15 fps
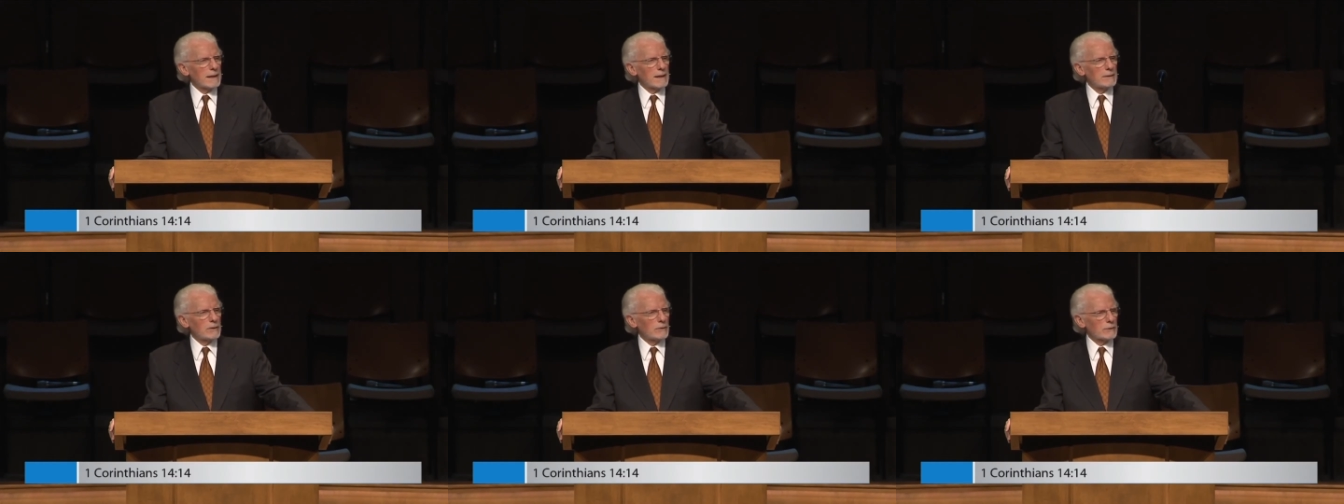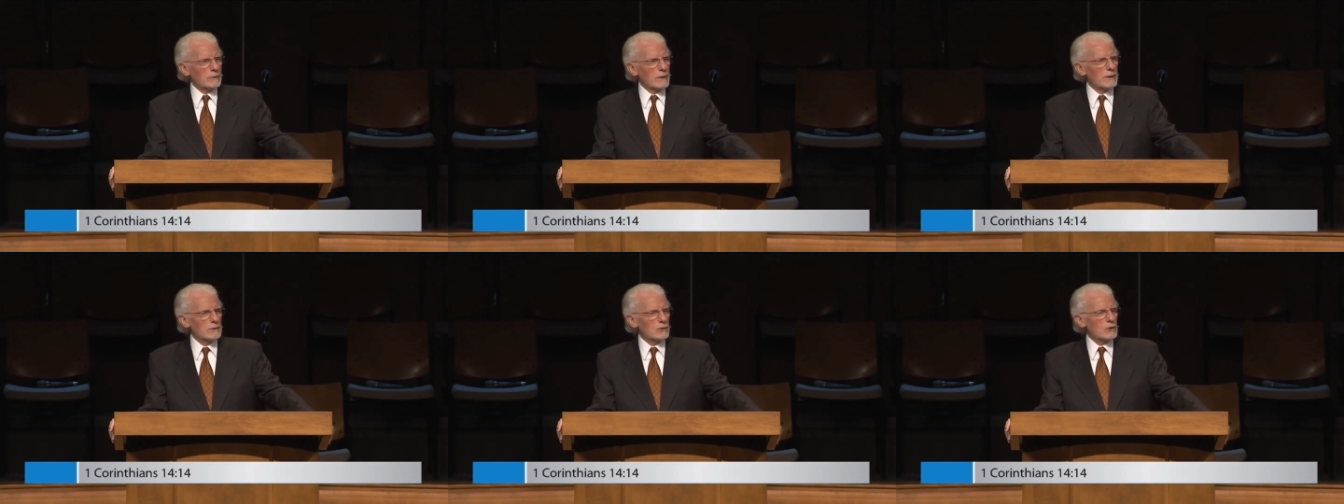I don't
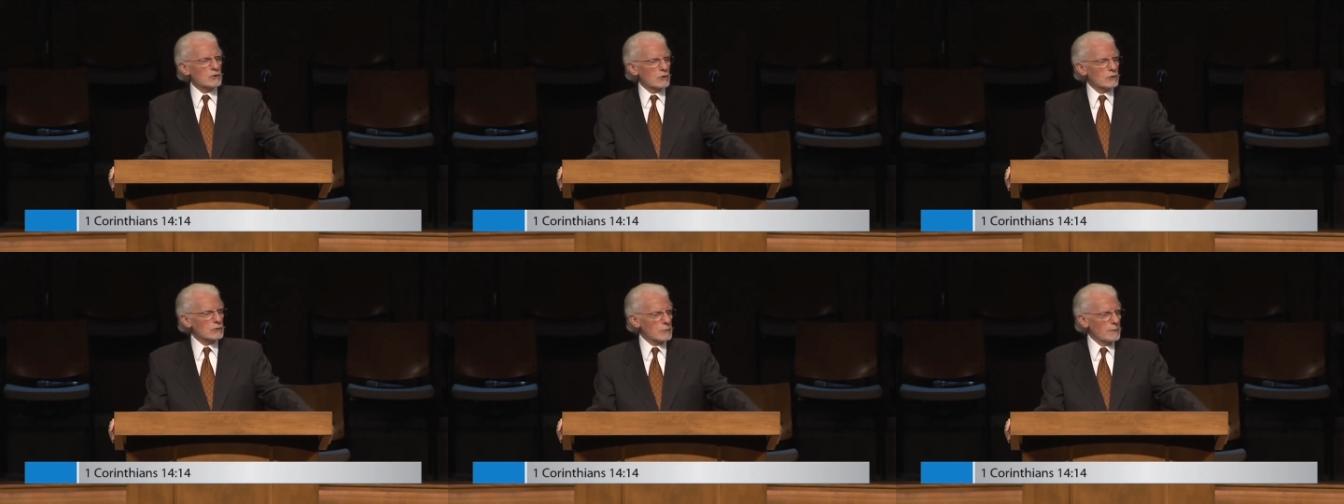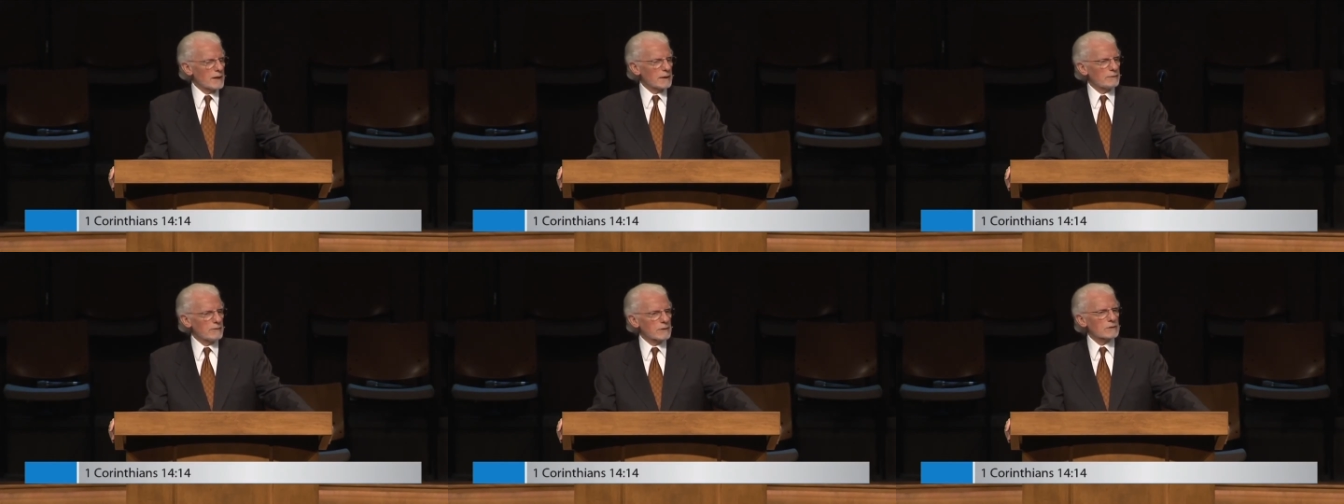think the church
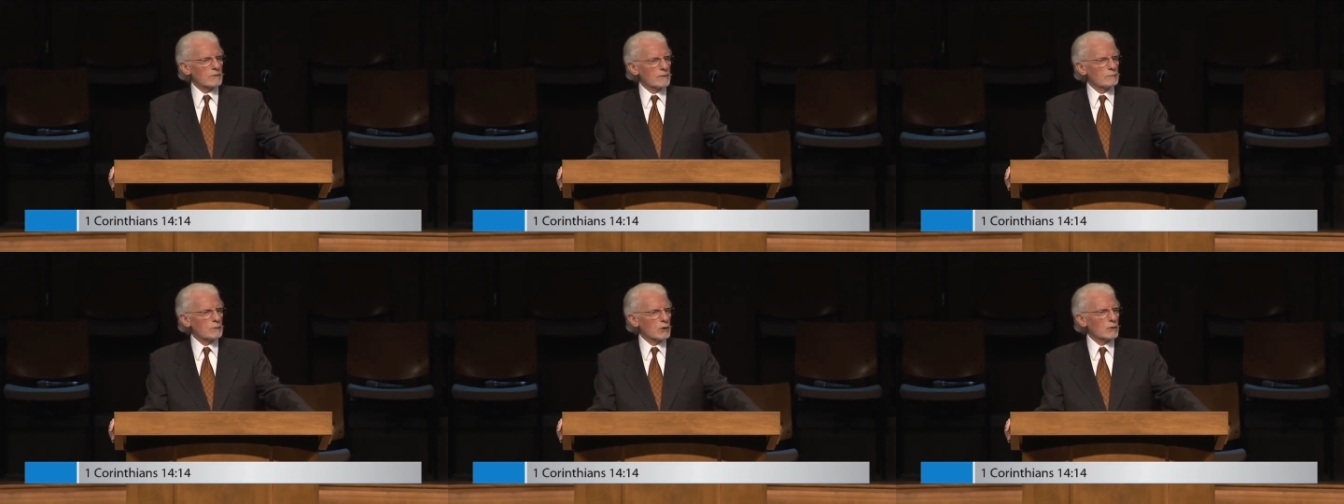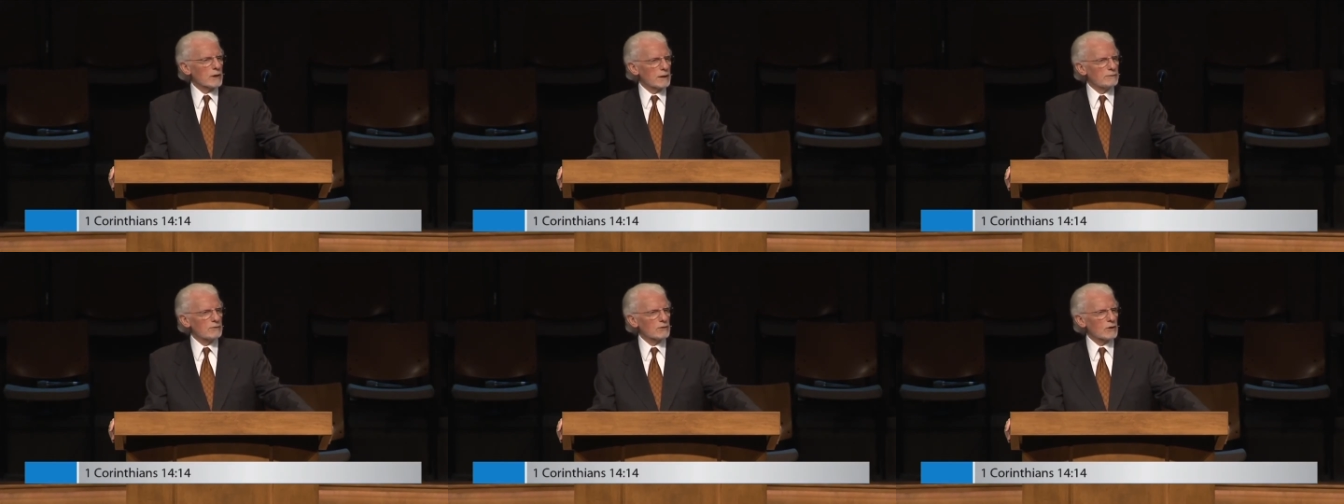benefits from your
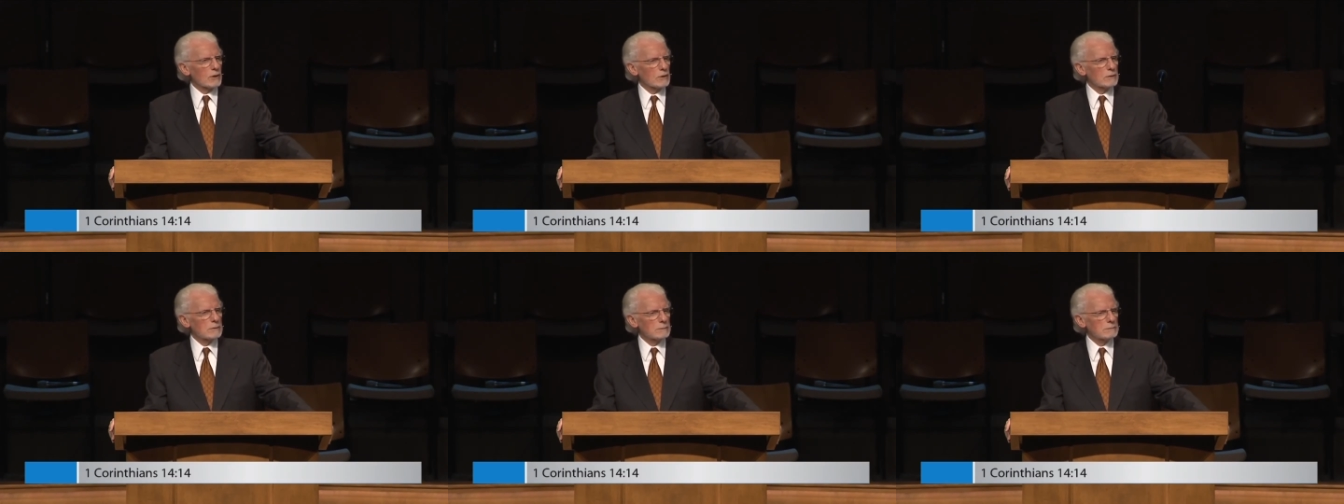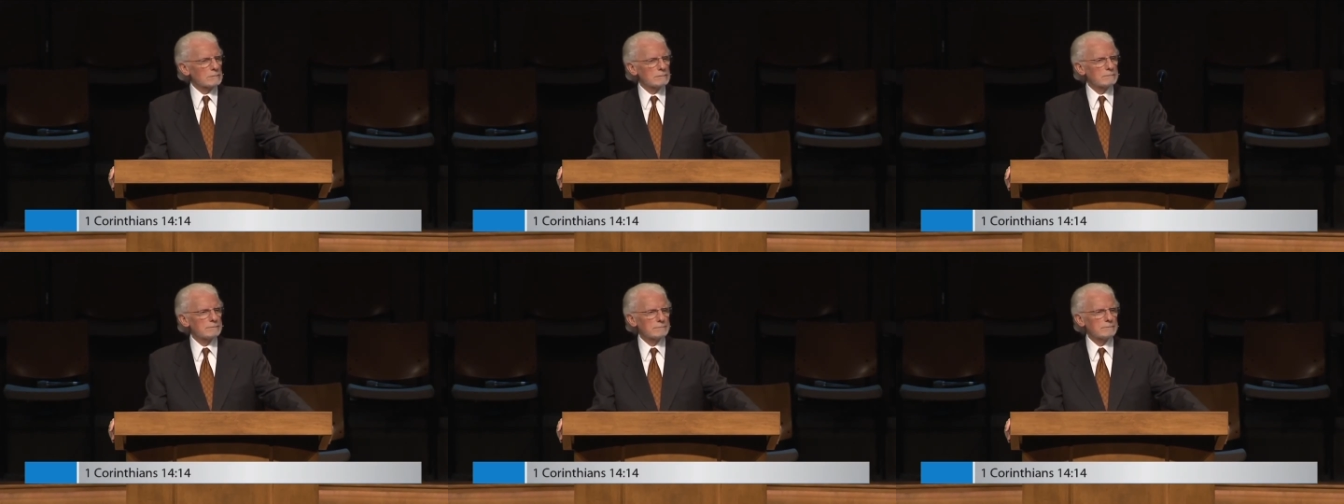gift, so
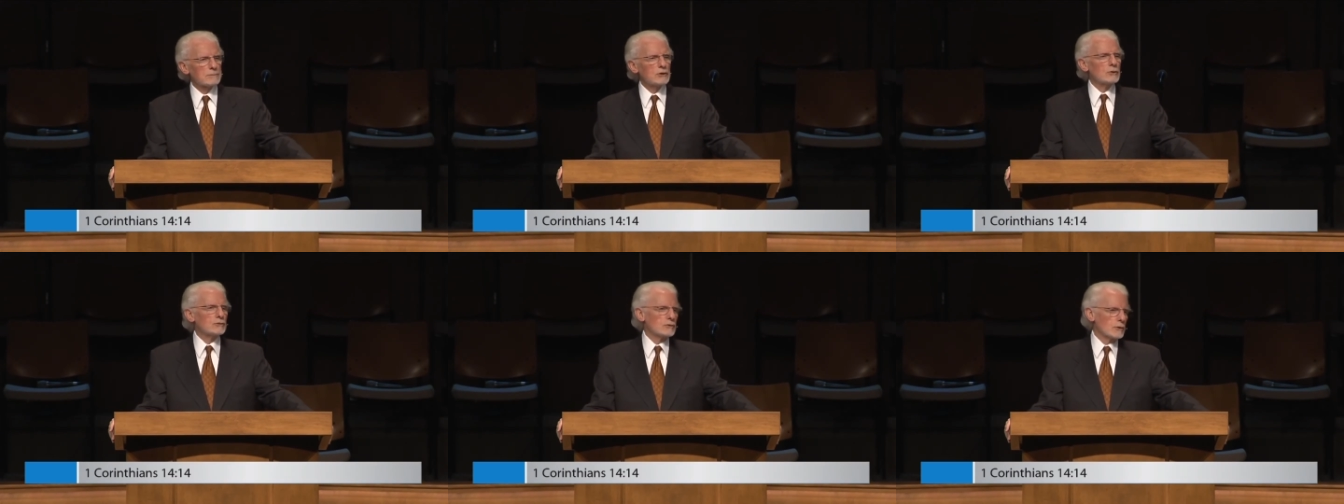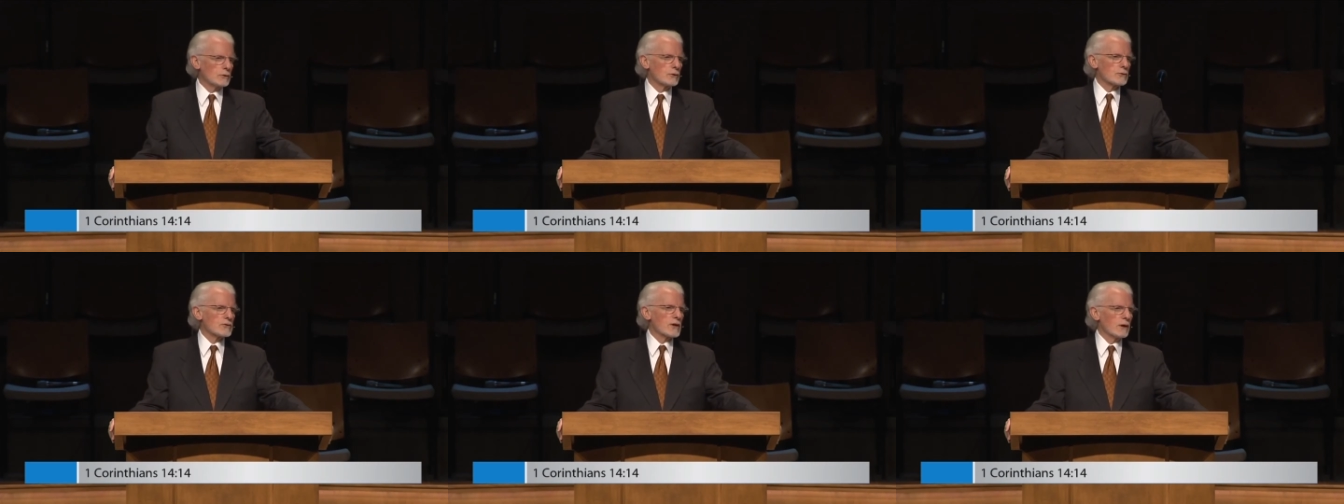use it
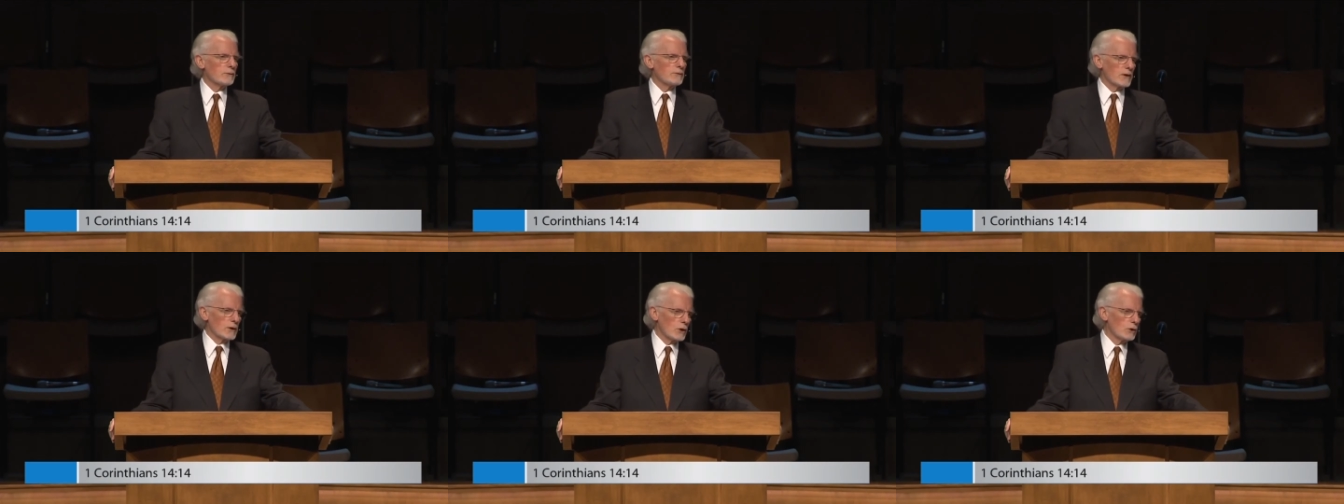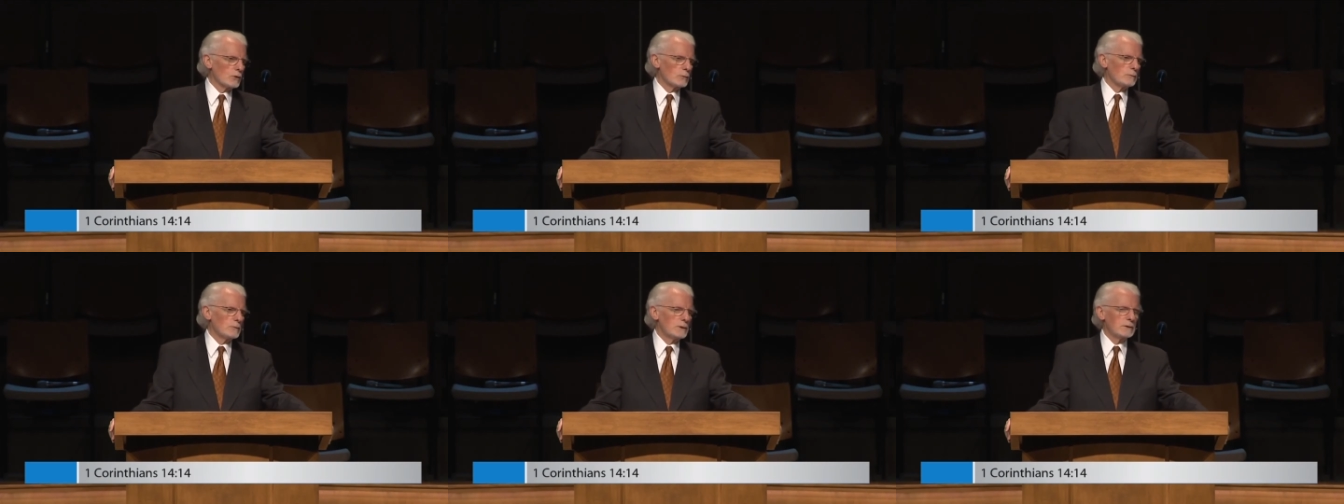yourself at
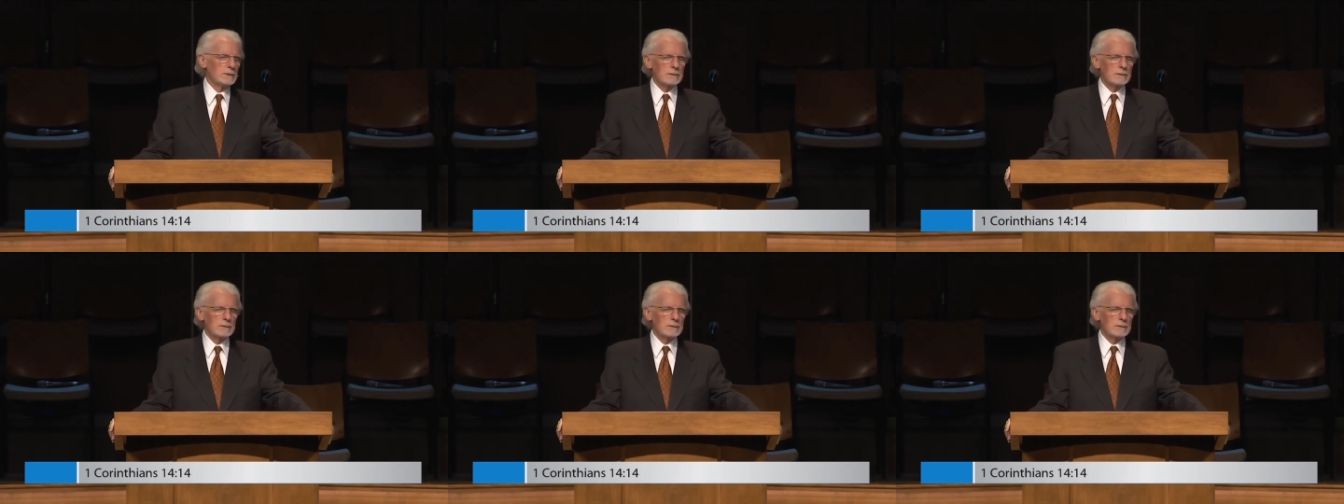home